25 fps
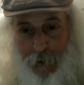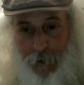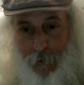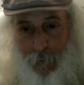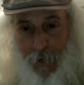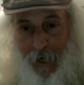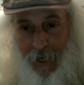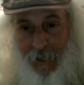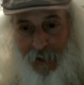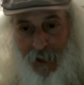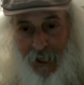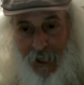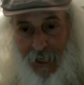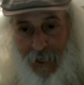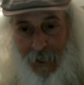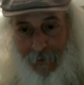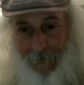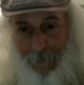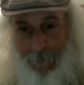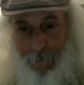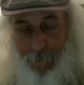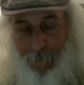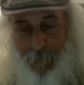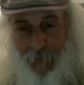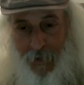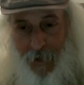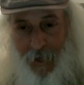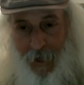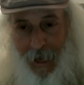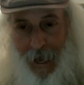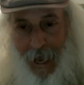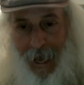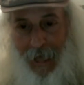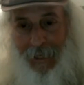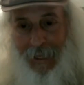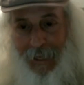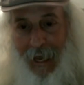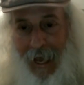Swayze? Yeah.
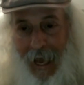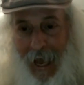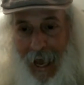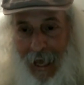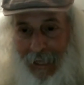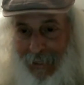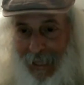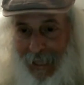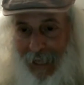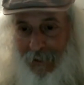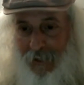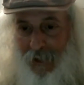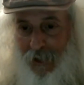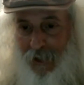And they had that